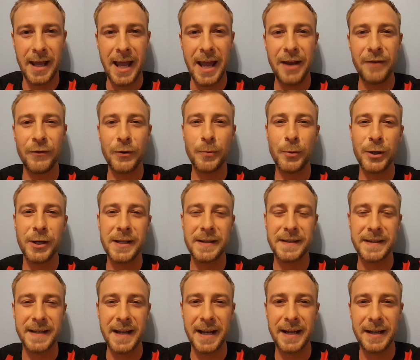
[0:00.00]
Hey everybody,
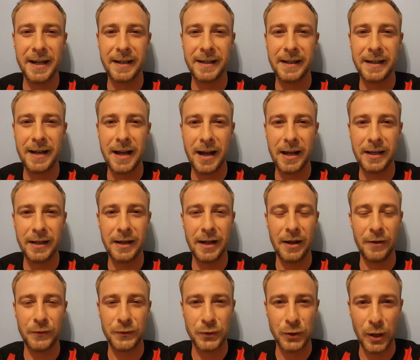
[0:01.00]
it's day 99
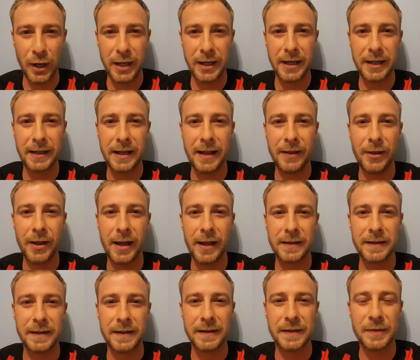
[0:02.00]
of Training Daily
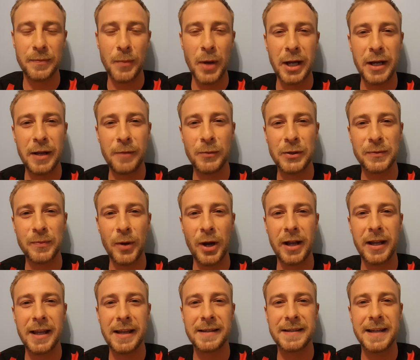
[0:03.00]
Excellence. My name is
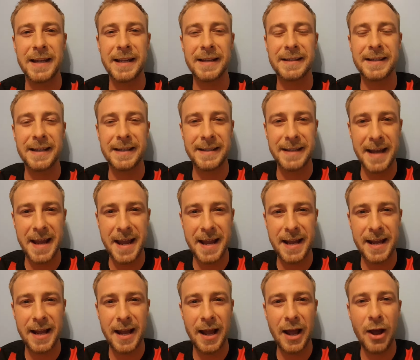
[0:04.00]
Brad Gieske, and
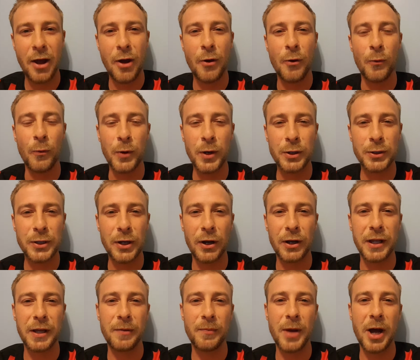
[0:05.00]
today we are
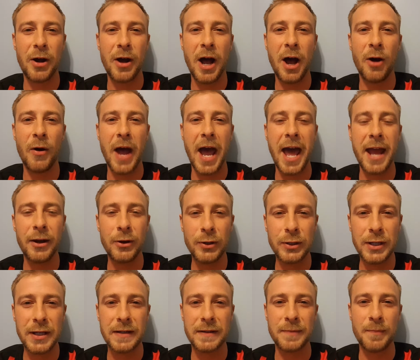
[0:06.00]
talking about how
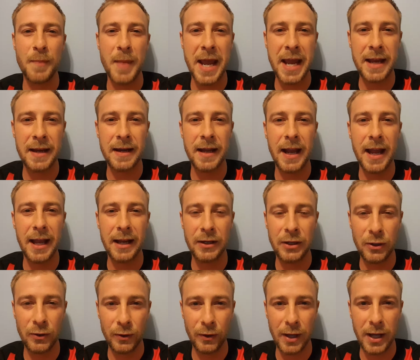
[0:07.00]
energy is made and
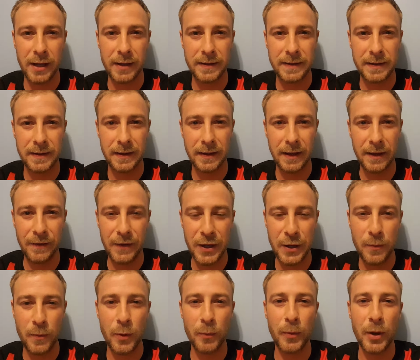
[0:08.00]
utilized in the
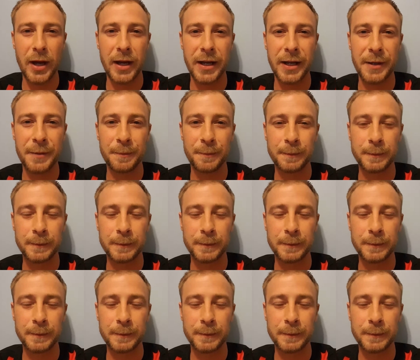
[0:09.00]
human body.